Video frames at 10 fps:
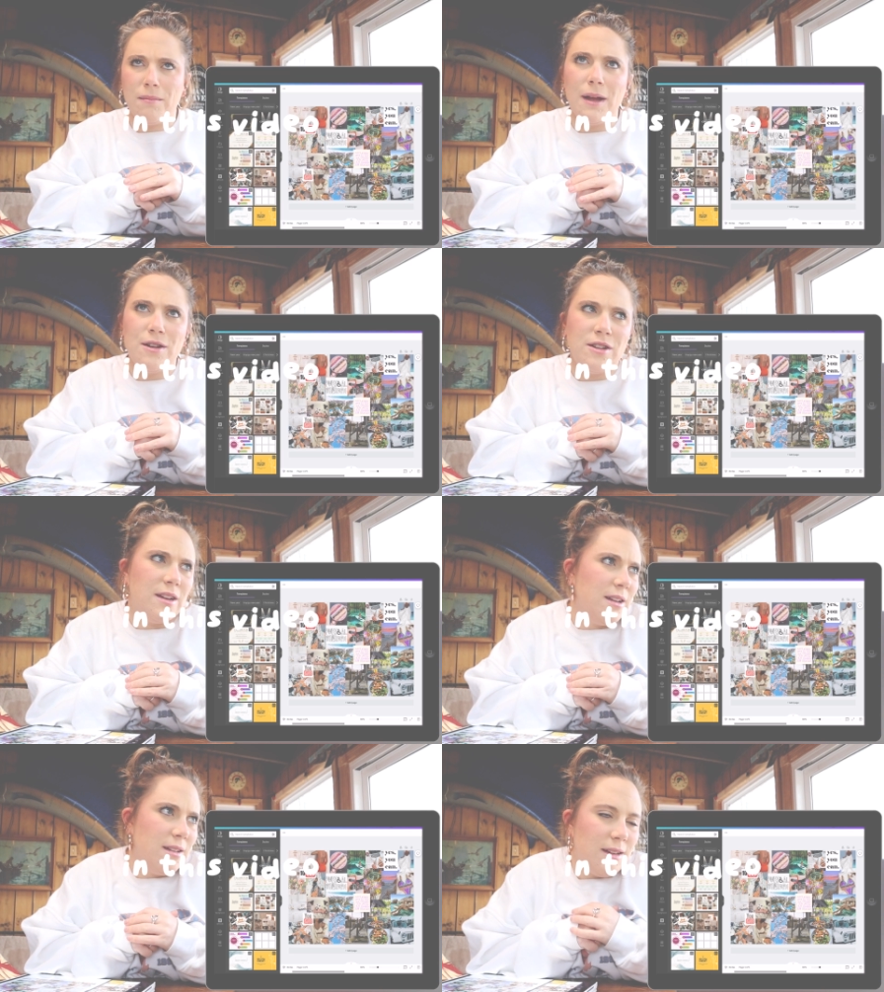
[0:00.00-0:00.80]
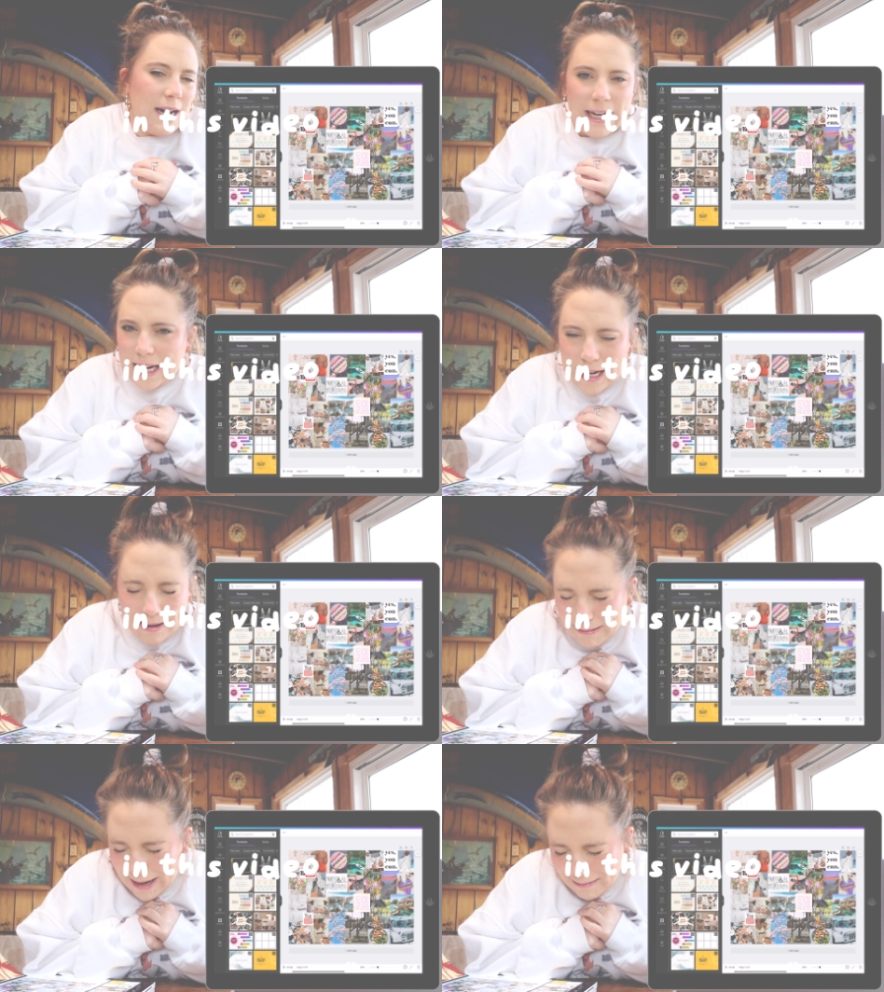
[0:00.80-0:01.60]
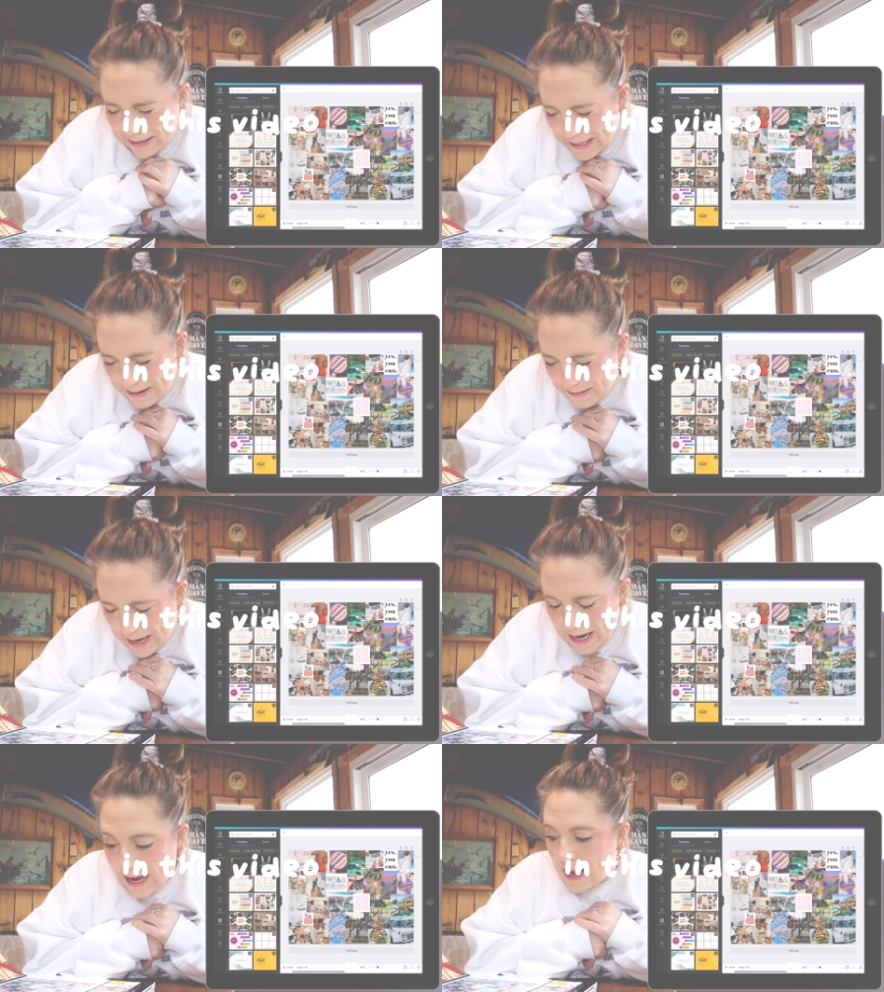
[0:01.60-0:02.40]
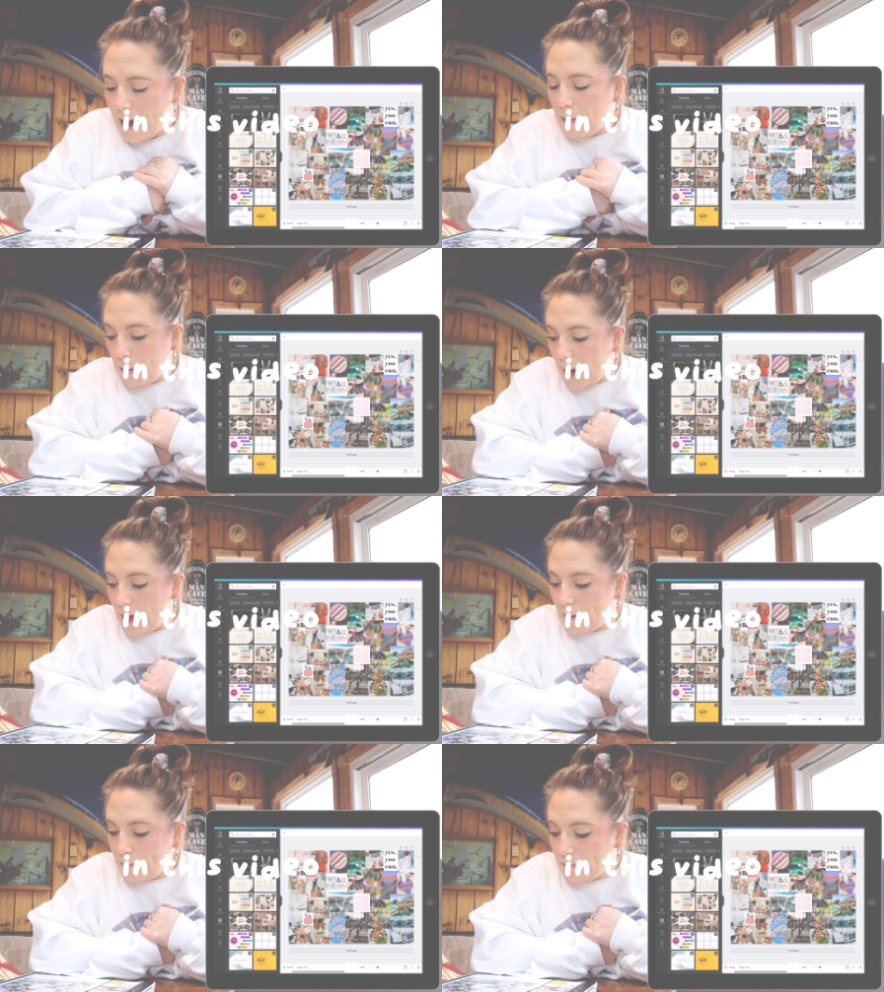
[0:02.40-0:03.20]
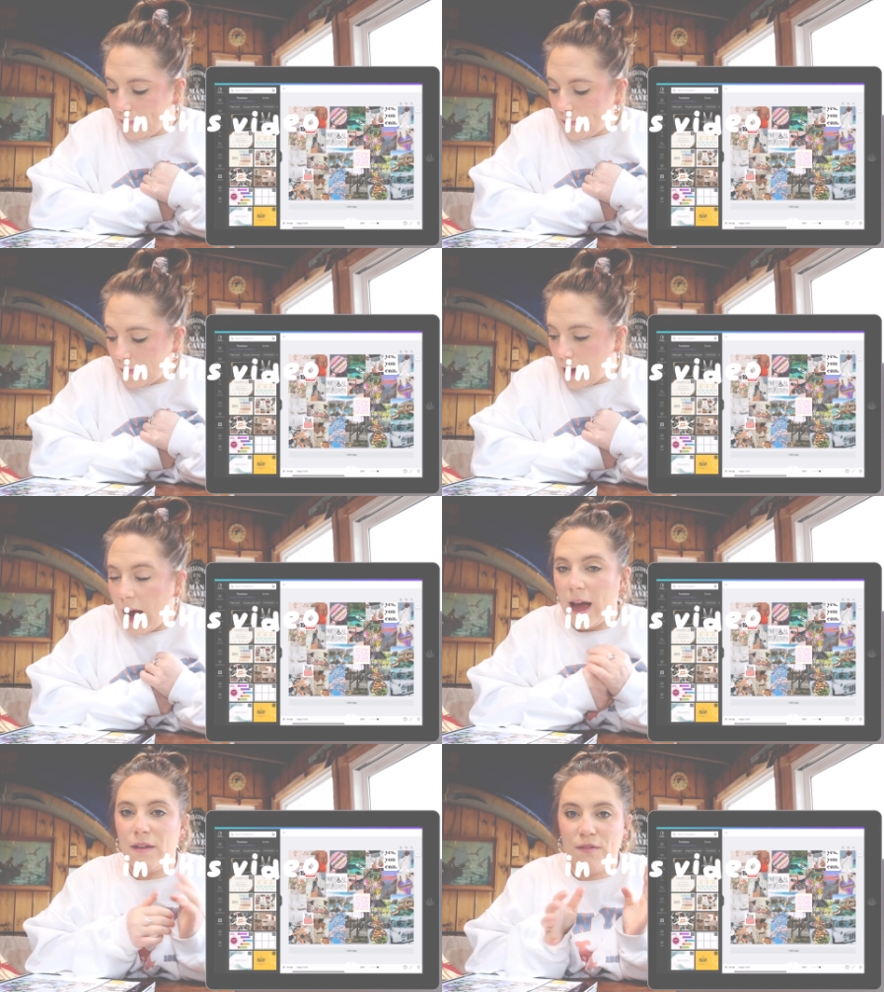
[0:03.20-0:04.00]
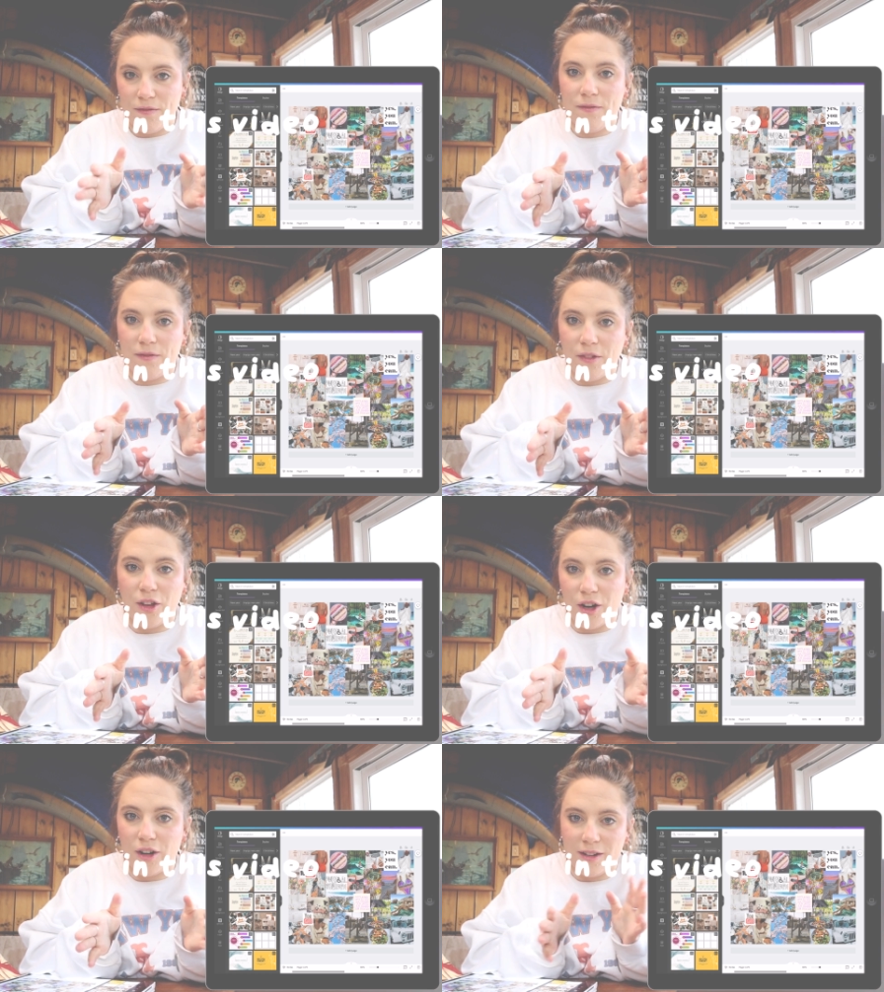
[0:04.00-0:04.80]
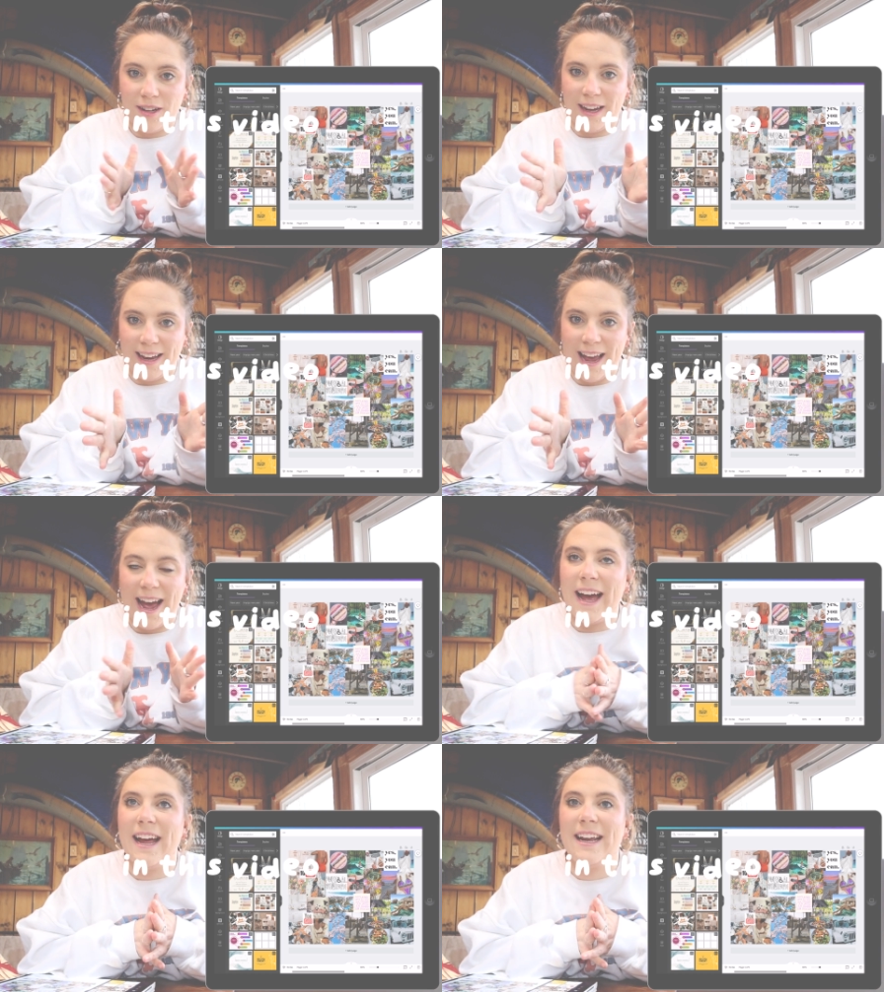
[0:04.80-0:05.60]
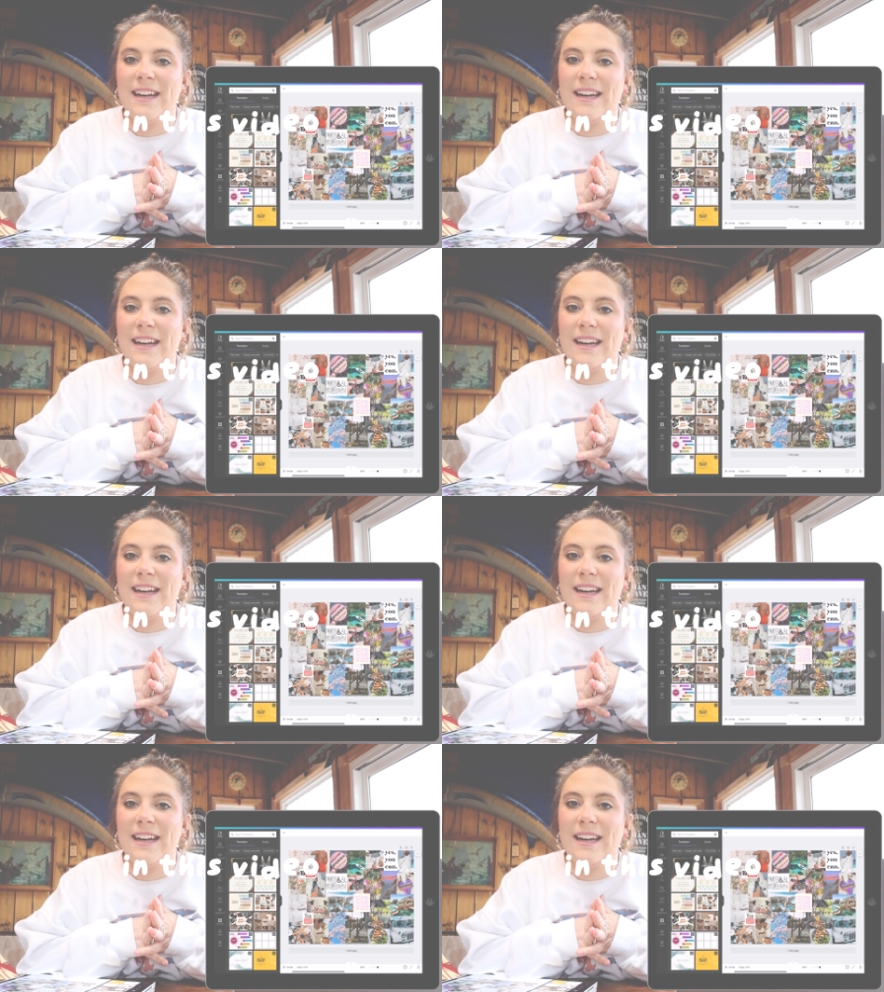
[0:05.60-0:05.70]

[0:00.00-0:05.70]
into my mind, what I'm thinking, and what I want for myself in life. I show you where I get my inspo